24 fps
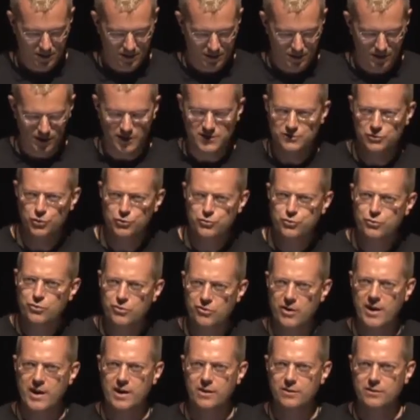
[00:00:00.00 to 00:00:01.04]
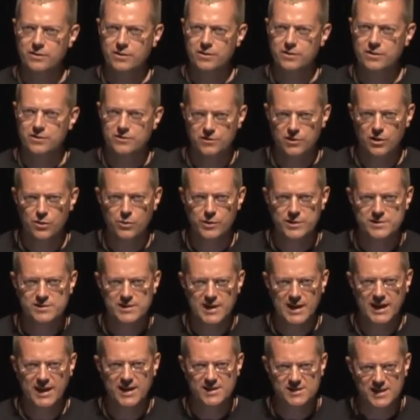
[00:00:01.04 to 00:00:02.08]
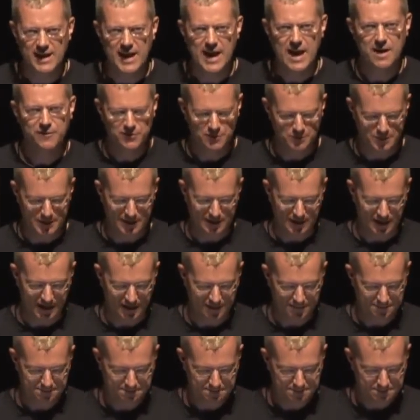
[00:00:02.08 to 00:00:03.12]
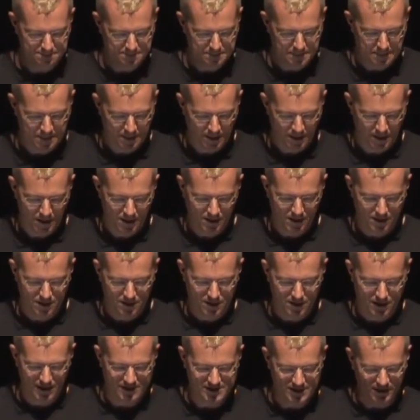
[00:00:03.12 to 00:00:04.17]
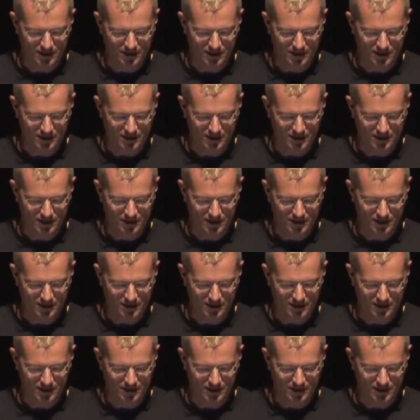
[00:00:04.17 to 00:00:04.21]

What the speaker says: It's neutral ground, so no one's there because they have to be there. It's a